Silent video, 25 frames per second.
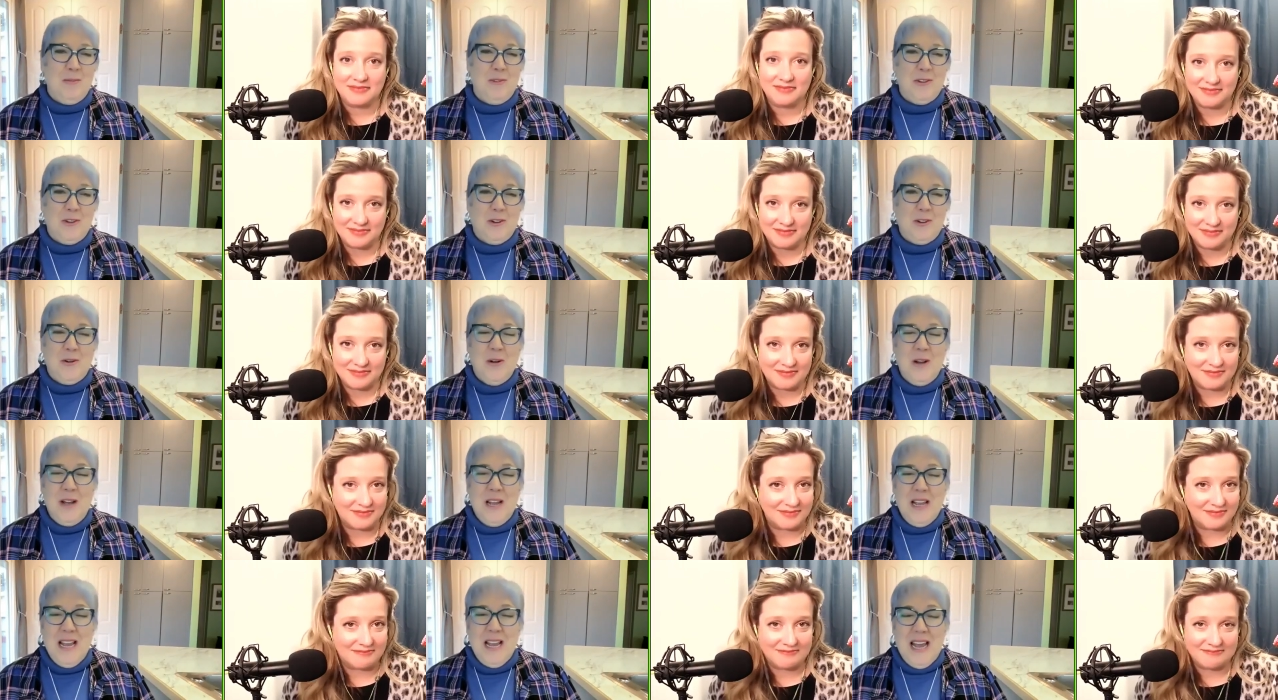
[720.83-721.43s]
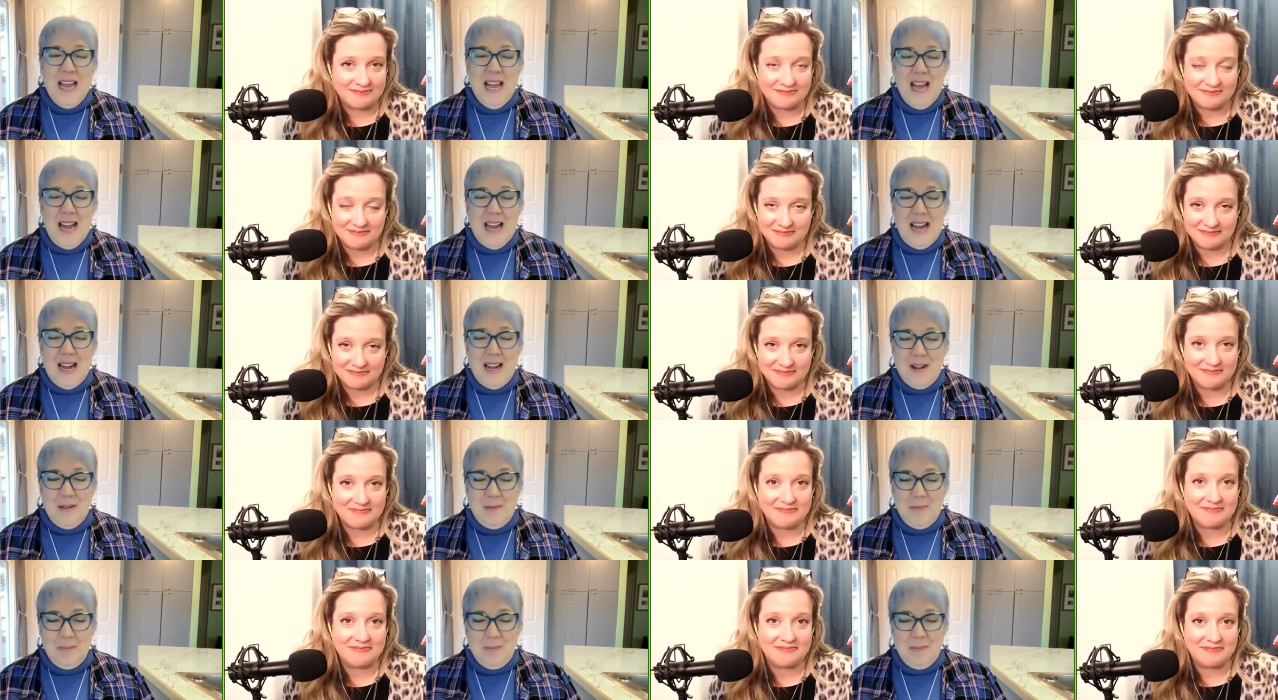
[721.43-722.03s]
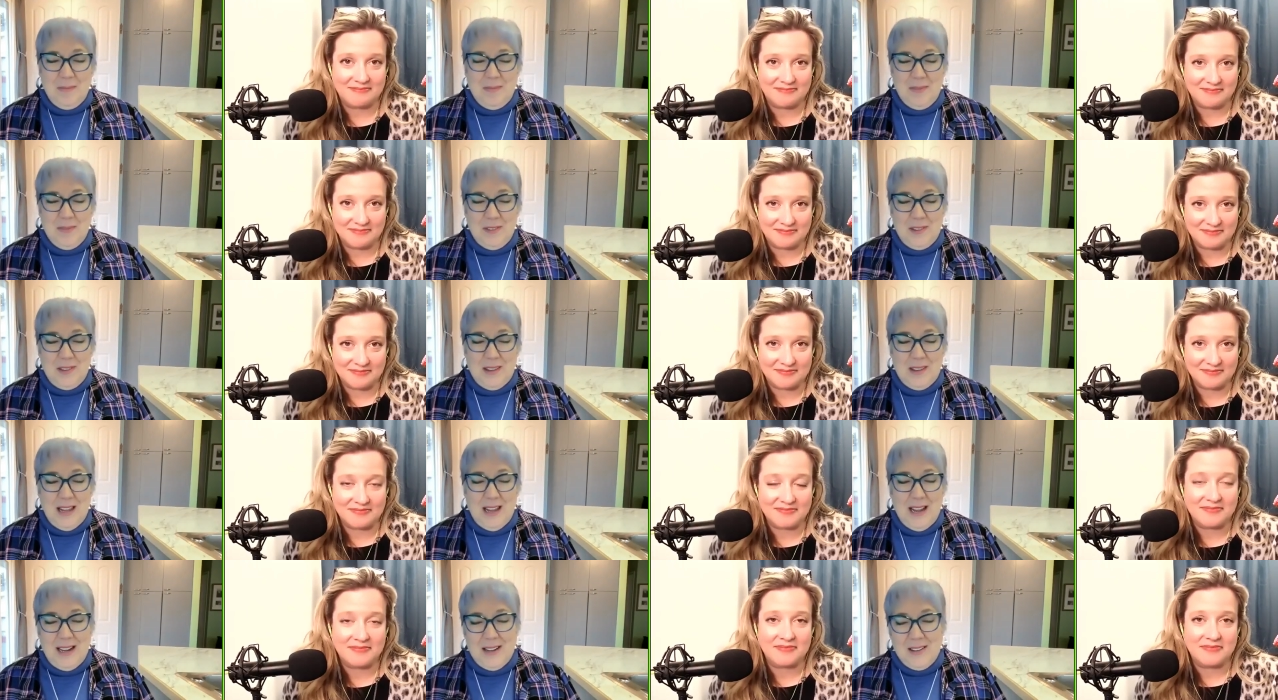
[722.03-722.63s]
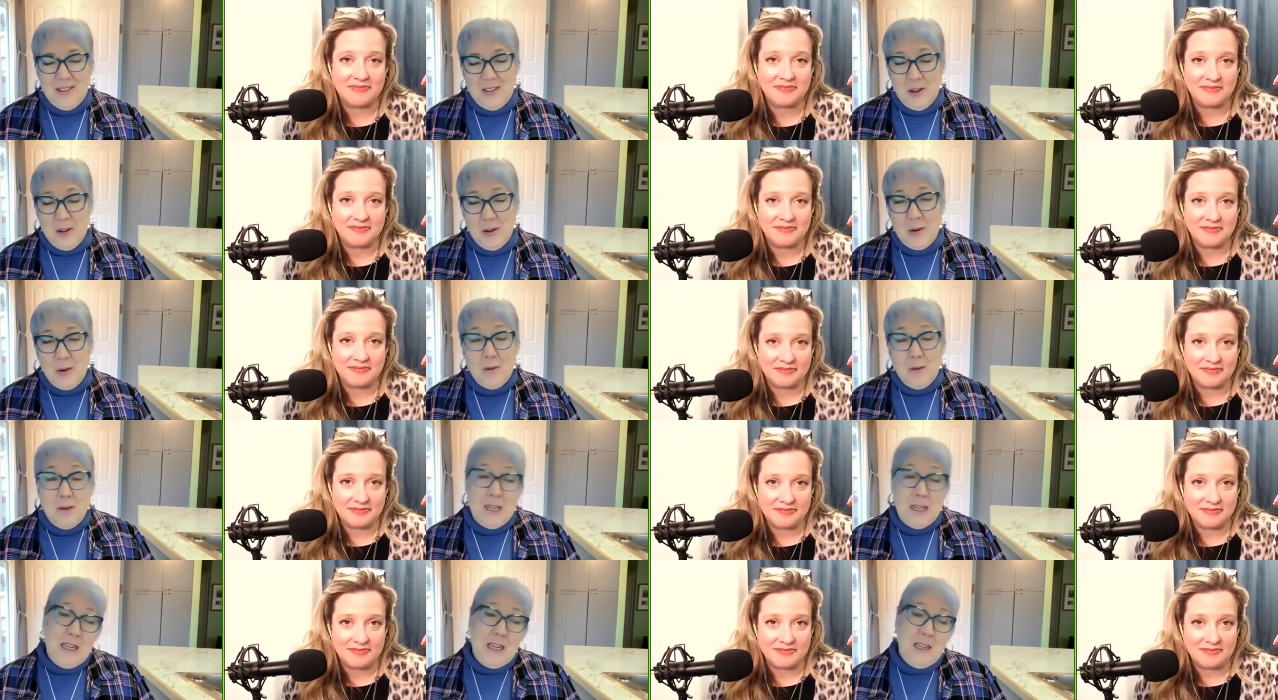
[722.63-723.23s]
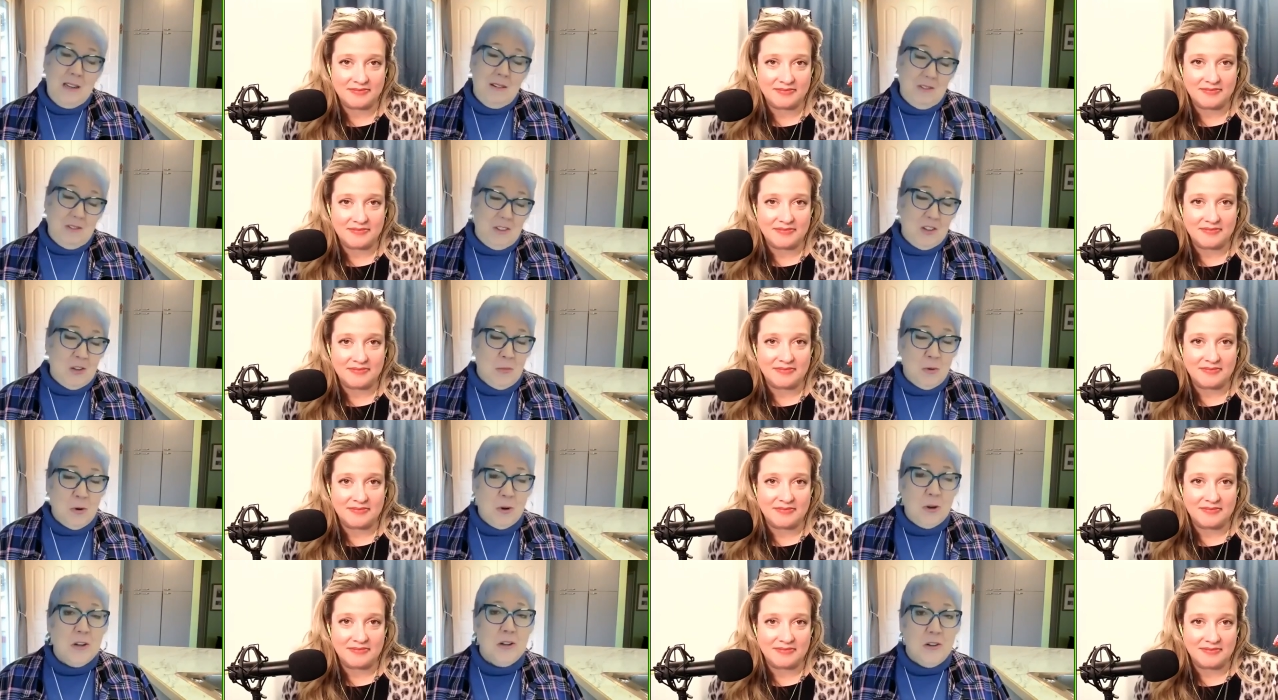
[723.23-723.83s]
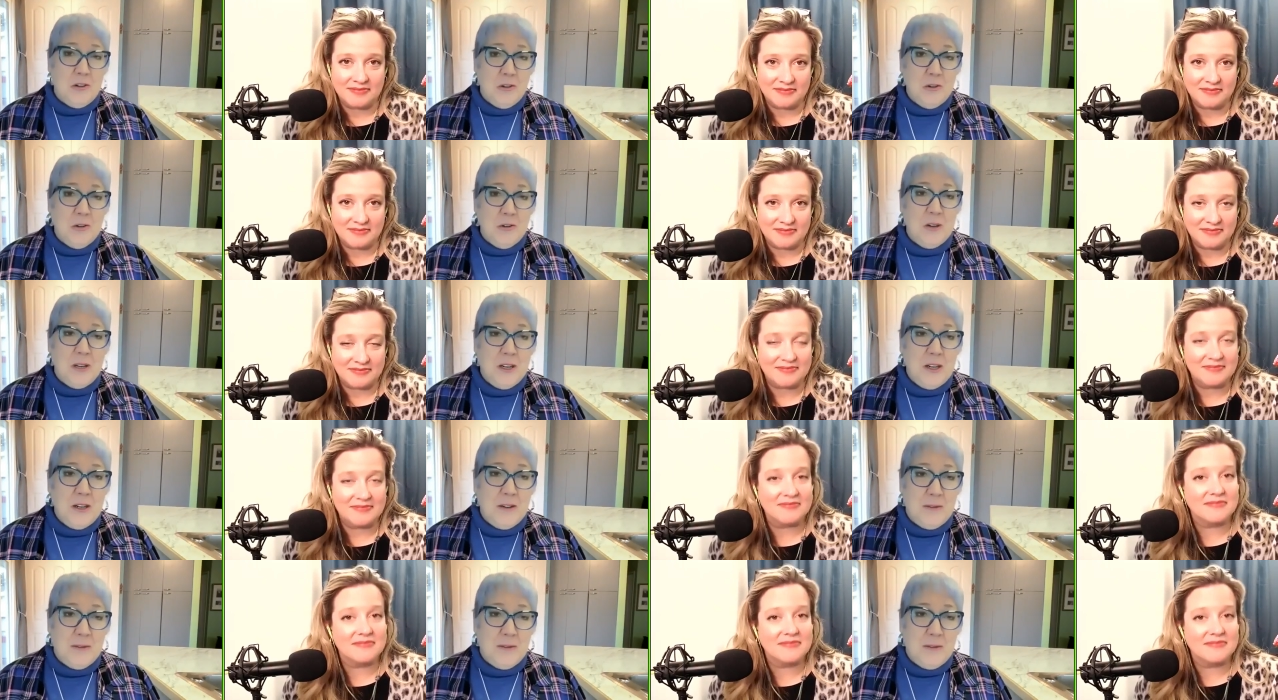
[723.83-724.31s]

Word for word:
Speaker 1: So, um, so he supported you in a